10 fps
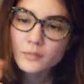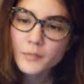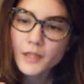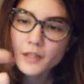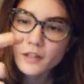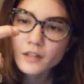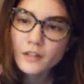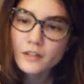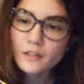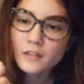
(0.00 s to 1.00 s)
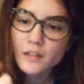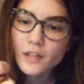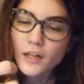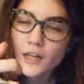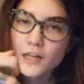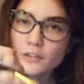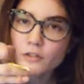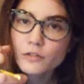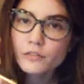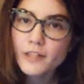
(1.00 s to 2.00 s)
man, I don't
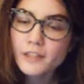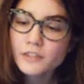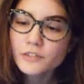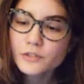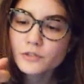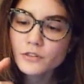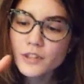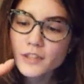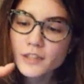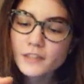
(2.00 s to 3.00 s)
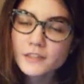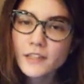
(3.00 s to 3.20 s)
know if I can do this.